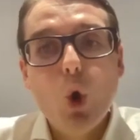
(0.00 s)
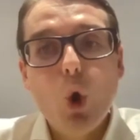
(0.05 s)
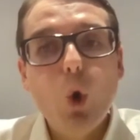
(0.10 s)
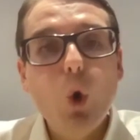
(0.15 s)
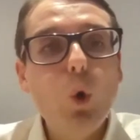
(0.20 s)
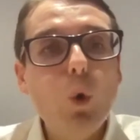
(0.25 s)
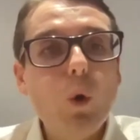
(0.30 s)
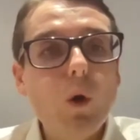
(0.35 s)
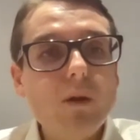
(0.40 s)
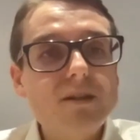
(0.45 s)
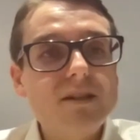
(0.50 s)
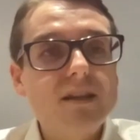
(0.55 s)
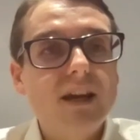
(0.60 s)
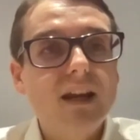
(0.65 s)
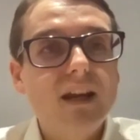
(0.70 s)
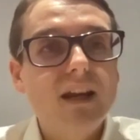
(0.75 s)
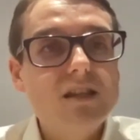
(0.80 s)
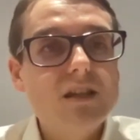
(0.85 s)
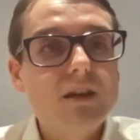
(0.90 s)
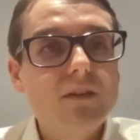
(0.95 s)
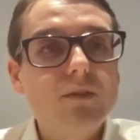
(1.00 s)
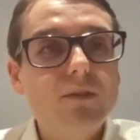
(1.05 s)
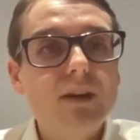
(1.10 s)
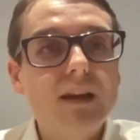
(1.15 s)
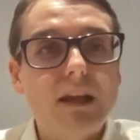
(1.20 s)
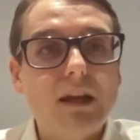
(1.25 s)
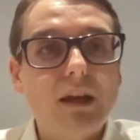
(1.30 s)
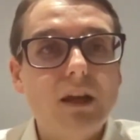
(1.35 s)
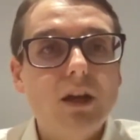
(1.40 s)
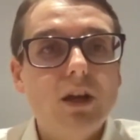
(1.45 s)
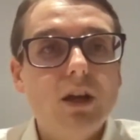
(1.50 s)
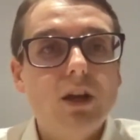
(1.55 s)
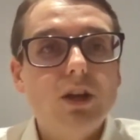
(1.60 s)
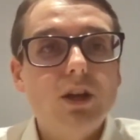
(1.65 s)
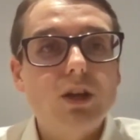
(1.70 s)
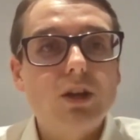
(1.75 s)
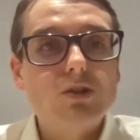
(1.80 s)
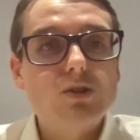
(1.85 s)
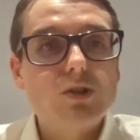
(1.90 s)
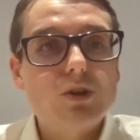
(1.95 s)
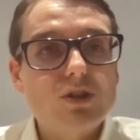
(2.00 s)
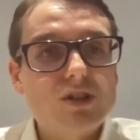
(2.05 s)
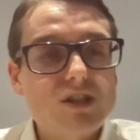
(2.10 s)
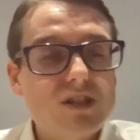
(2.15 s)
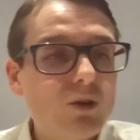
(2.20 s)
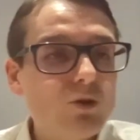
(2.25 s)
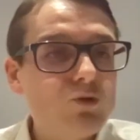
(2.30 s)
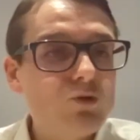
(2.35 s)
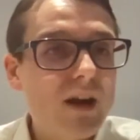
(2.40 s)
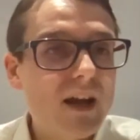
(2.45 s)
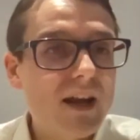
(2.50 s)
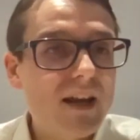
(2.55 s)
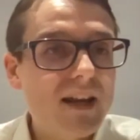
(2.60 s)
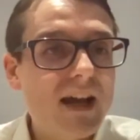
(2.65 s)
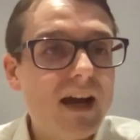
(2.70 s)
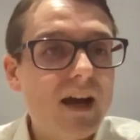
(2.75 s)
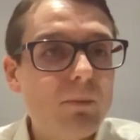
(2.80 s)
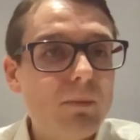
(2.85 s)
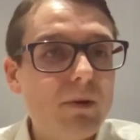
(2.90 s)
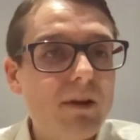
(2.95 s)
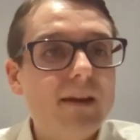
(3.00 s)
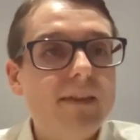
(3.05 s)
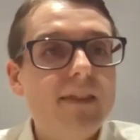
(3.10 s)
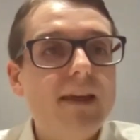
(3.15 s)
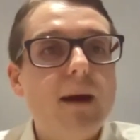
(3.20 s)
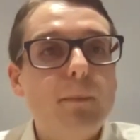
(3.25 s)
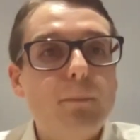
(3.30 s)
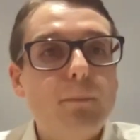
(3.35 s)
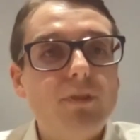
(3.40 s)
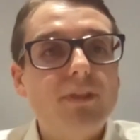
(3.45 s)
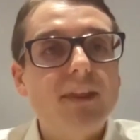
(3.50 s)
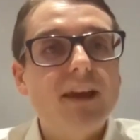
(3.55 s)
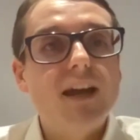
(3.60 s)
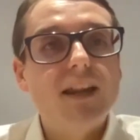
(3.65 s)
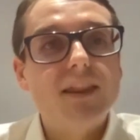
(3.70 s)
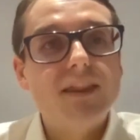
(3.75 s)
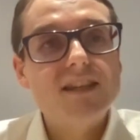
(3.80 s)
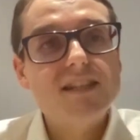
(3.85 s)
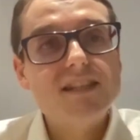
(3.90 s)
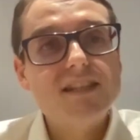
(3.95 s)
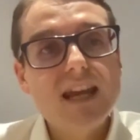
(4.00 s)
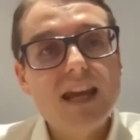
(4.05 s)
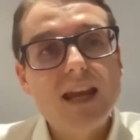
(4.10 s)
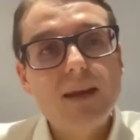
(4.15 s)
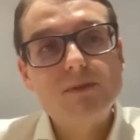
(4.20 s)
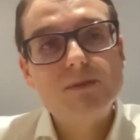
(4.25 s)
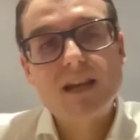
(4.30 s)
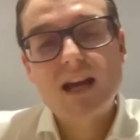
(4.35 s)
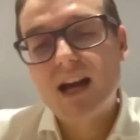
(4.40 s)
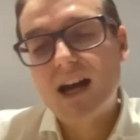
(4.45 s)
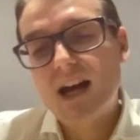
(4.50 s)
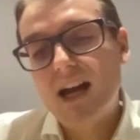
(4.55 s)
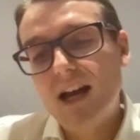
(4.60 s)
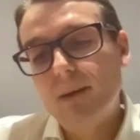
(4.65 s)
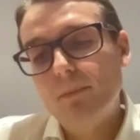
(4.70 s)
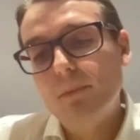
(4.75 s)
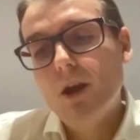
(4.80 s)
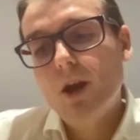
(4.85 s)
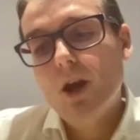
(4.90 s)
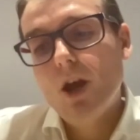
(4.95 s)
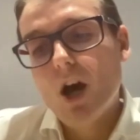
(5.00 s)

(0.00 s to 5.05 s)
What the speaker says: Or alternatively, you can sort of still try and downplay that, but at the same time,